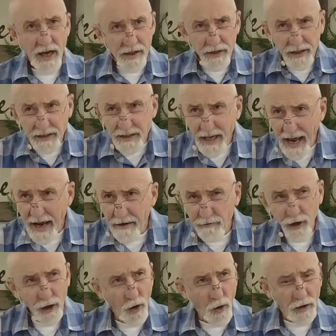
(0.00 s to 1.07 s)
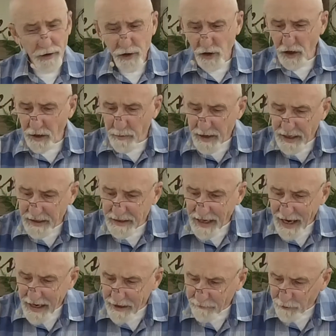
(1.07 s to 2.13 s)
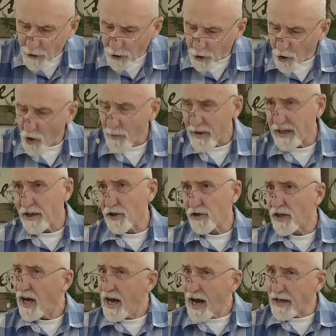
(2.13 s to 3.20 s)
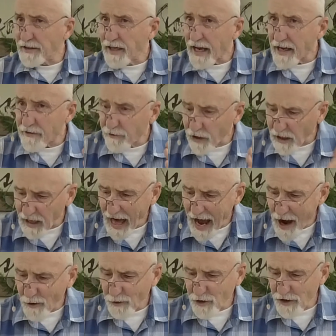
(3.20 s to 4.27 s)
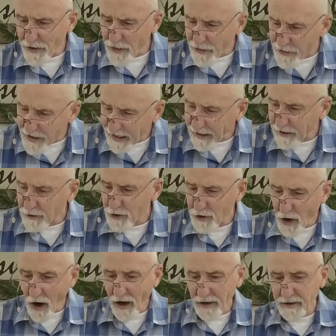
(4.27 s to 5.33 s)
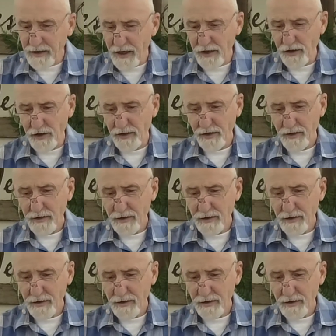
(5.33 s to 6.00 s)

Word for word: The day of the Lord is going to be a day of gloominess, a day of clouds and thick darkness.